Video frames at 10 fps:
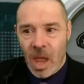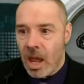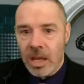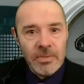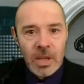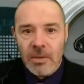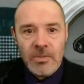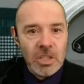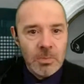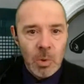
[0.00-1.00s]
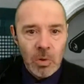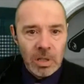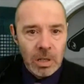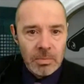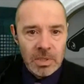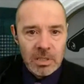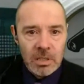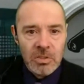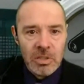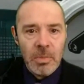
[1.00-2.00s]
Even the smaller companies,
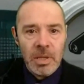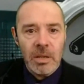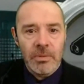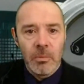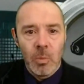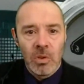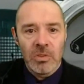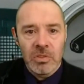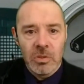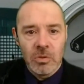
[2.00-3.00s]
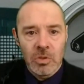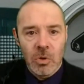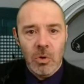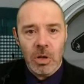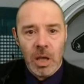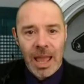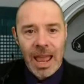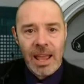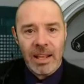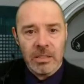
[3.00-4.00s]
though, so many of them want to talk
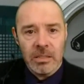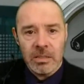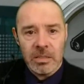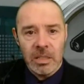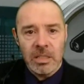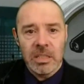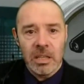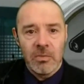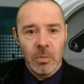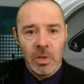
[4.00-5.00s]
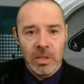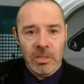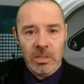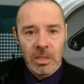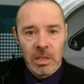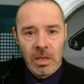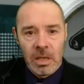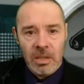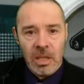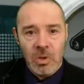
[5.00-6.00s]
at us instead of with us.
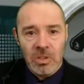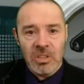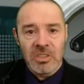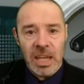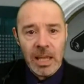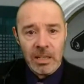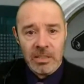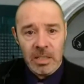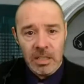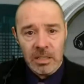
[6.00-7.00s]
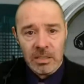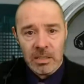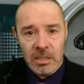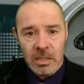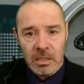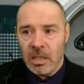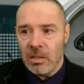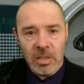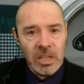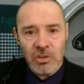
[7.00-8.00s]
They want to tell us things. They're
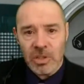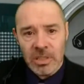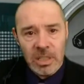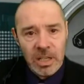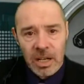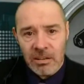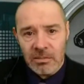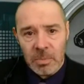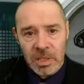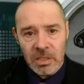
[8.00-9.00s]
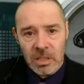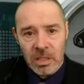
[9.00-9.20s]
not interested in our opinion